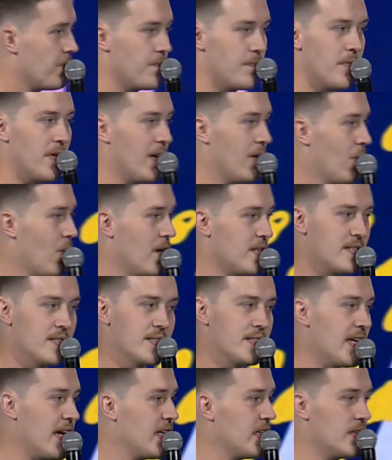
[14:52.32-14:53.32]
It
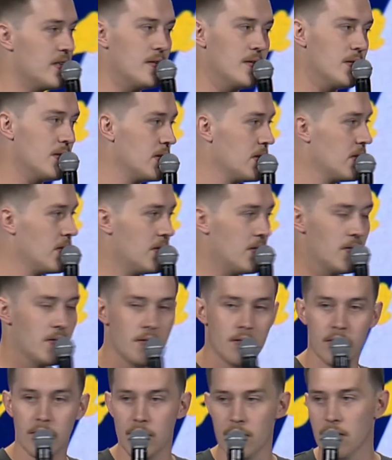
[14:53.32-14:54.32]
wasn't Satan,
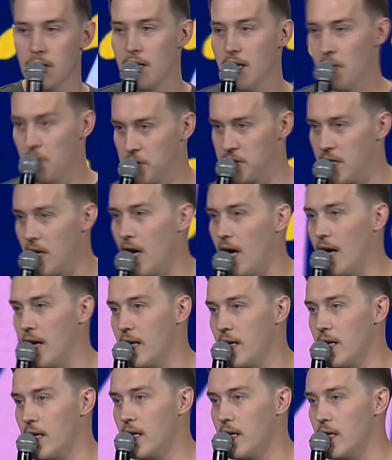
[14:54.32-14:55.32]
it was
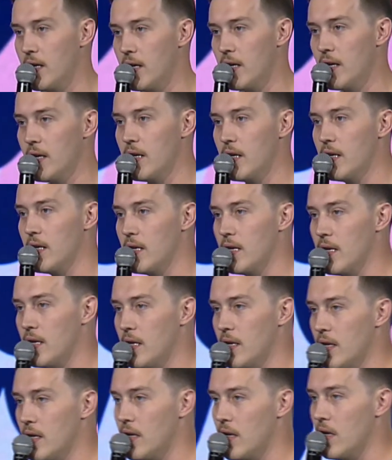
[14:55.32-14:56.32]
God.
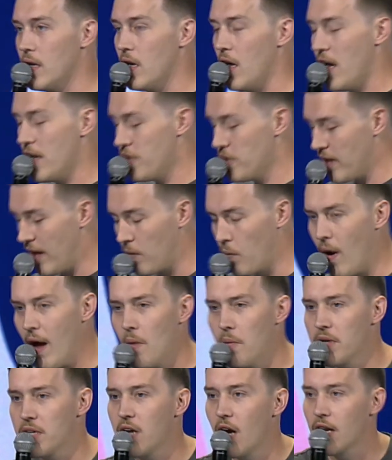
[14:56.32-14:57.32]
And you're like,
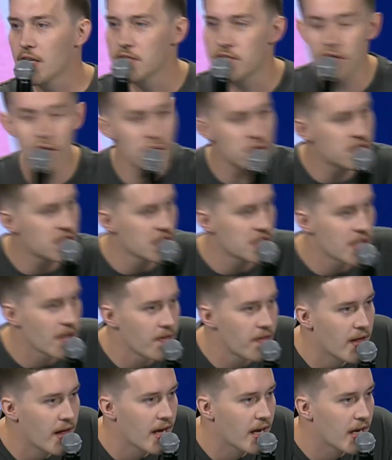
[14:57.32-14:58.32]
why would God do such
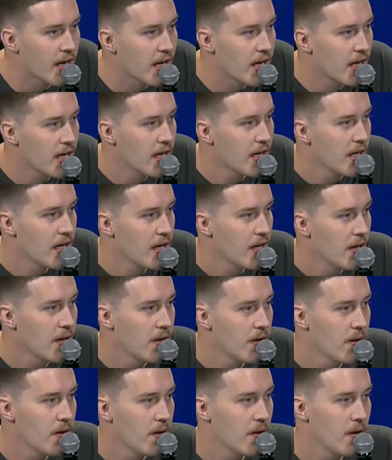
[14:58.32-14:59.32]
a thing?
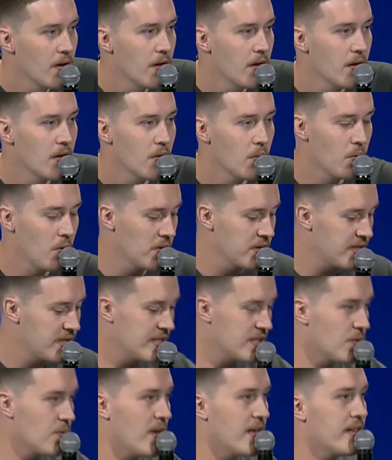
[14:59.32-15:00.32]
Well, it
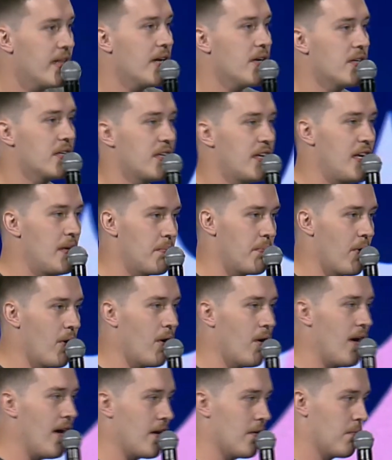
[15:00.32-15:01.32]
says it right there to keep
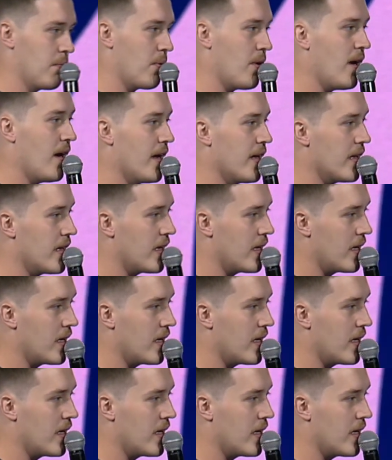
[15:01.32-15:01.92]
Paul out of pride.